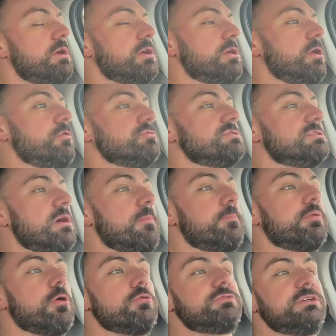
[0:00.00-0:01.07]
you know, some
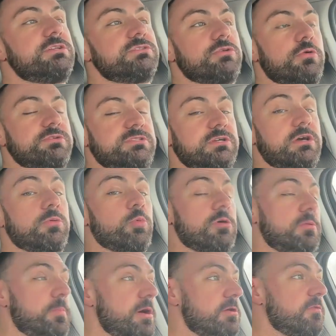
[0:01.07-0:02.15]
protein sources are going to work
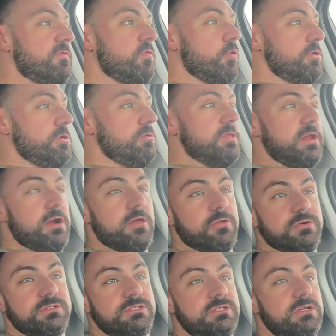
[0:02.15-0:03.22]
better for you than
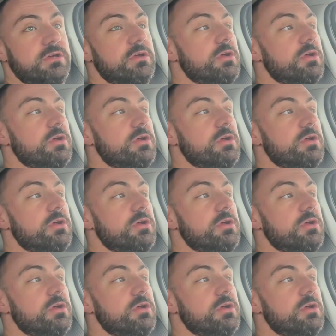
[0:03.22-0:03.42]
others